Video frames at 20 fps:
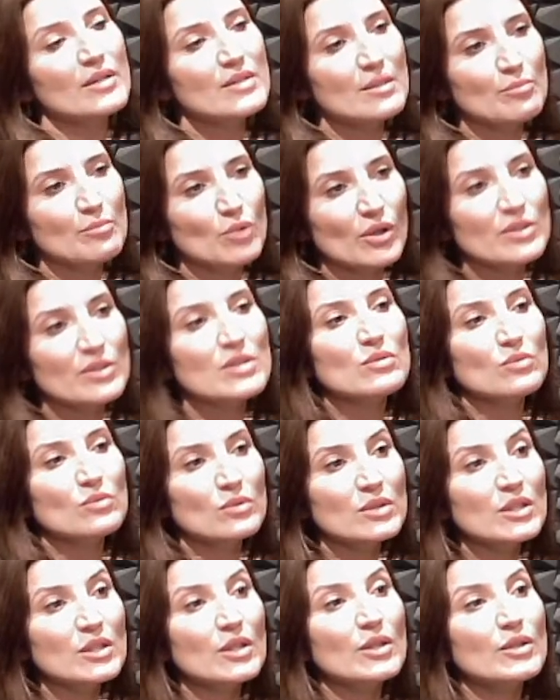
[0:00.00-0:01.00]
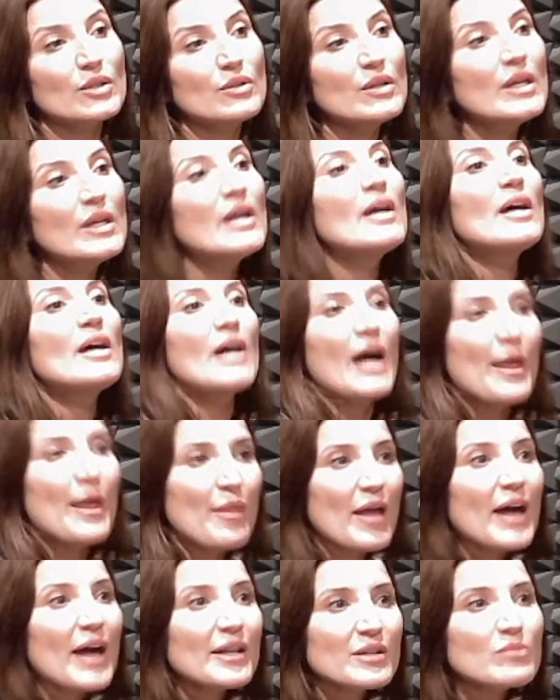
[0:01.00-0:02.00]
hypnotic audio. And
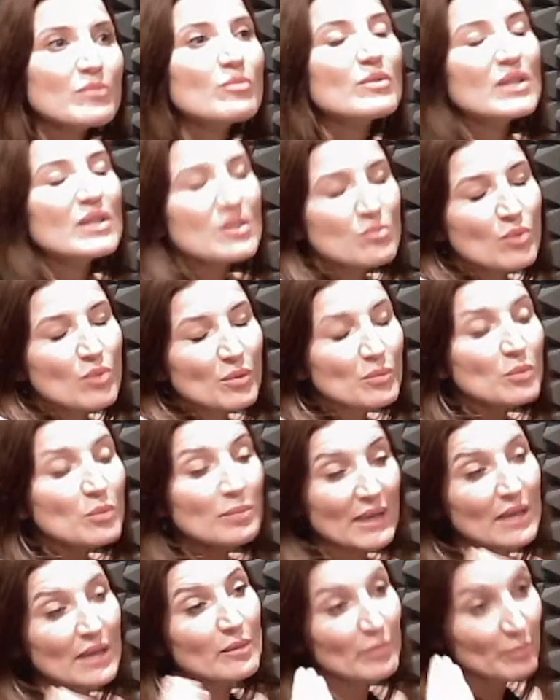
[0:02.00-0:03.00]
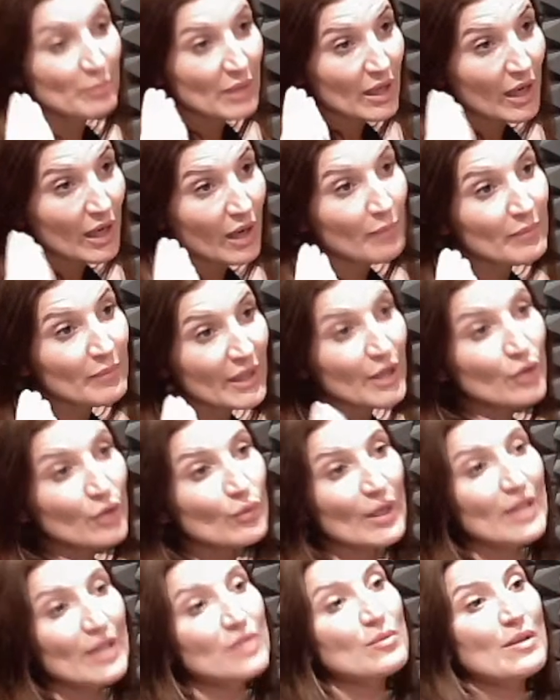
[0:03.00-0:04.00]
that is what will become
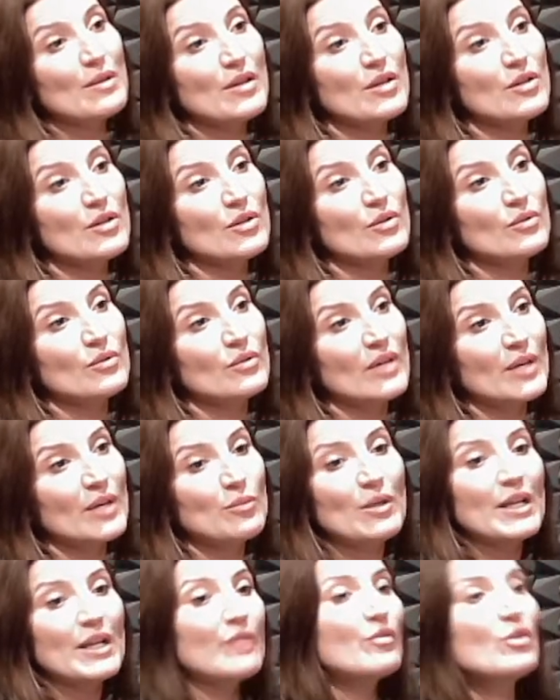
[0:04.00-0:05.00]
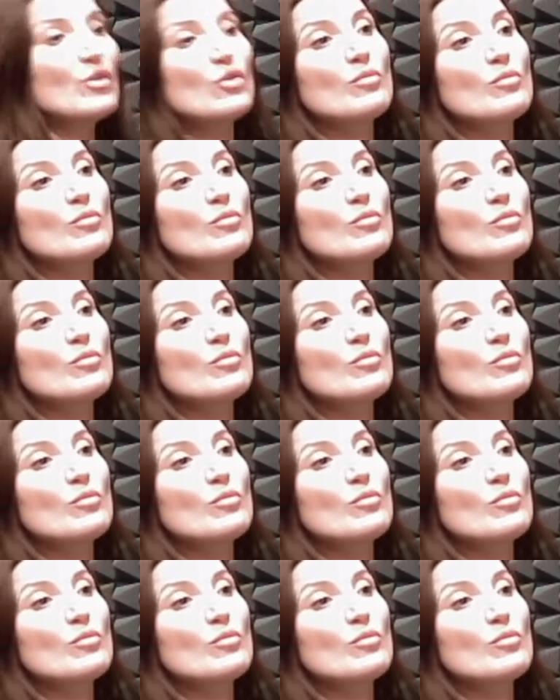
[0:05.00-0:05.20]
ingrained within you. And whatever you